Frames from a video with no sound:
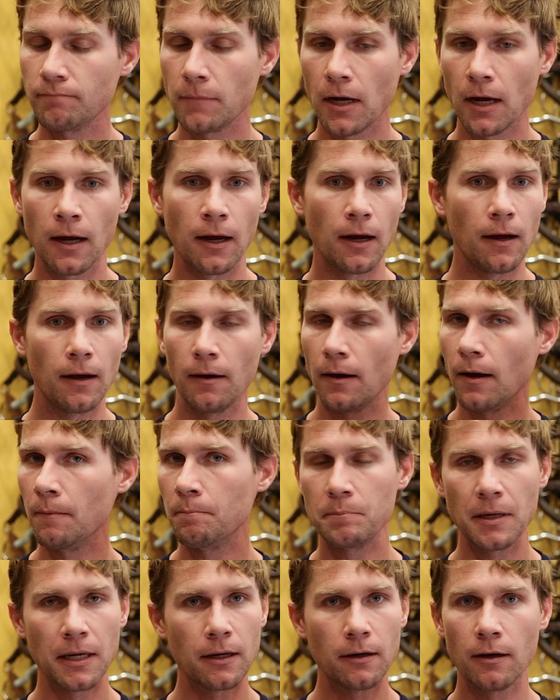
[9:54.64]
a
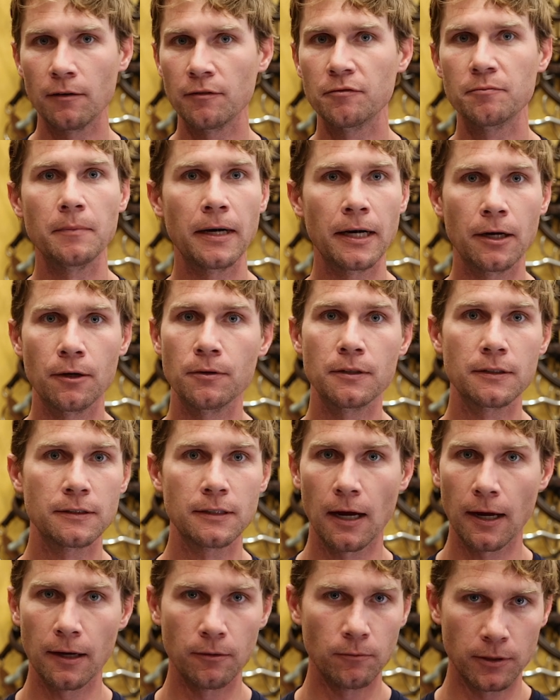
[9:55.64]
bit of my own
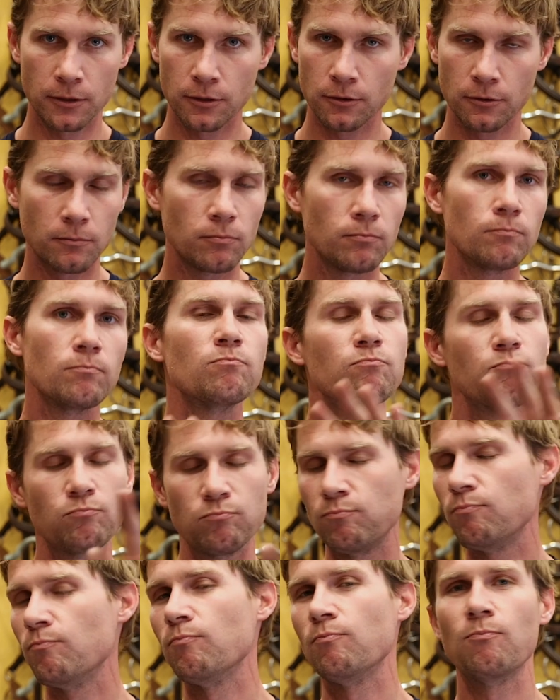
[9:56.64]
design, which
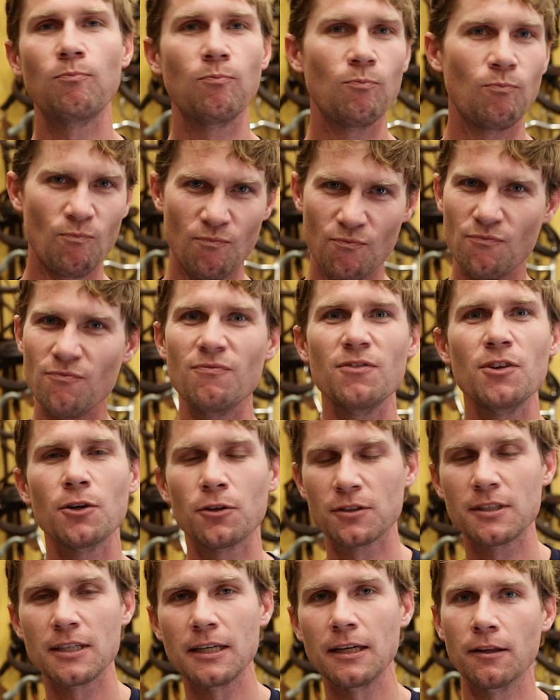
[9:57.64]

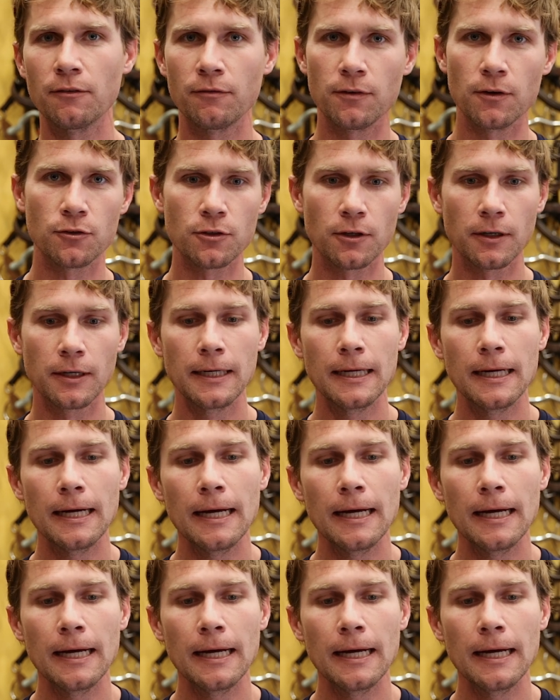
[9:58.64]
you'll see in the future.